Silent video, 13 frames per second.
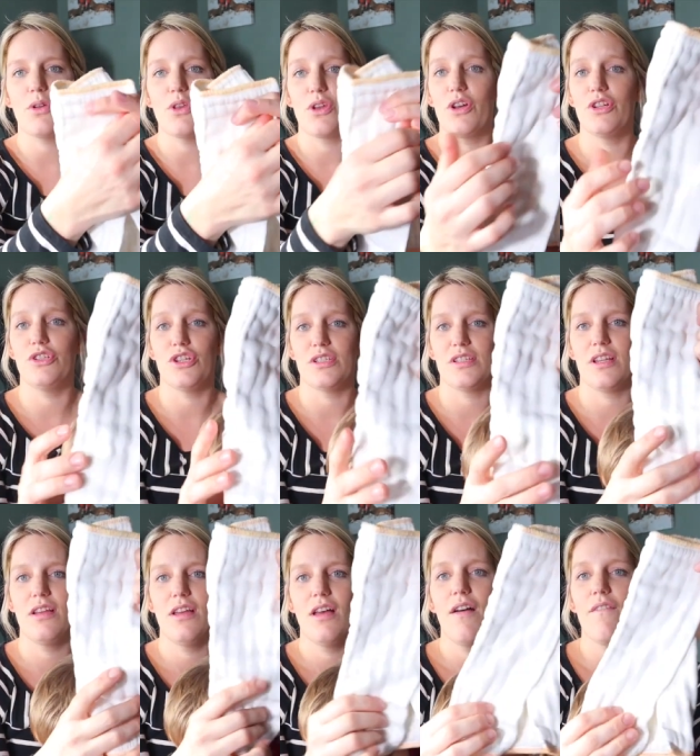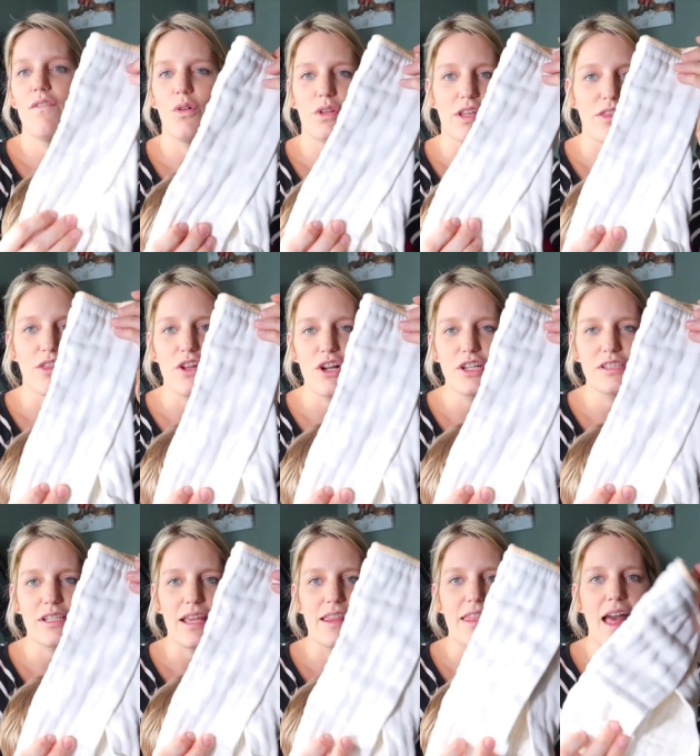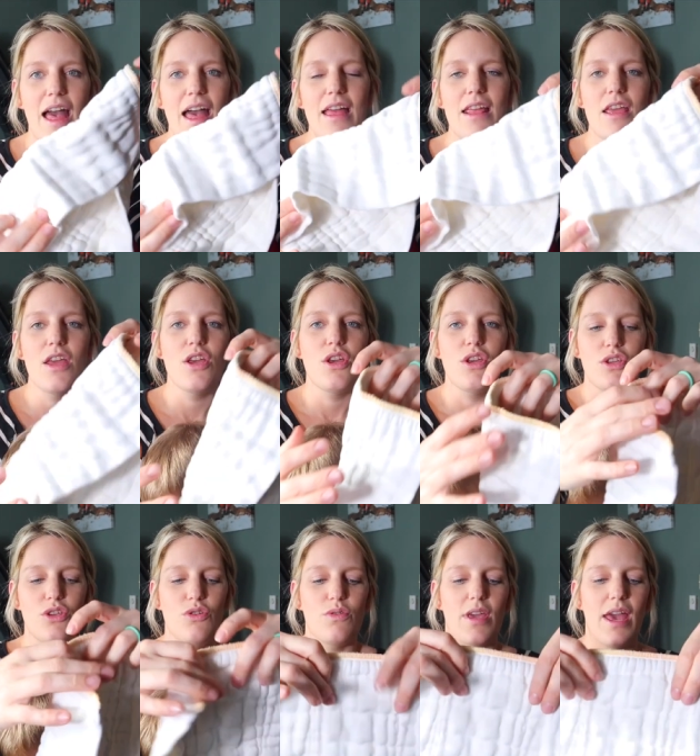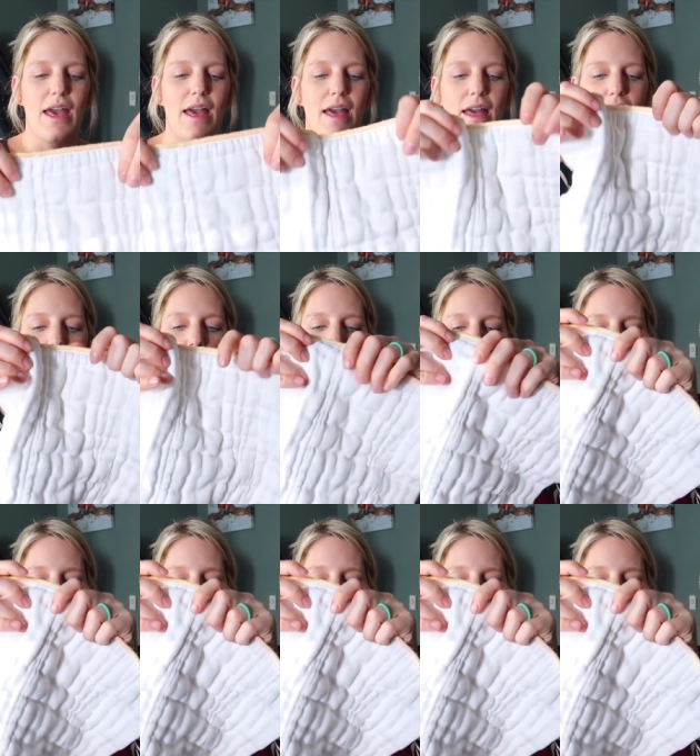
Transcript: You could just fold it in thirds like that. You can,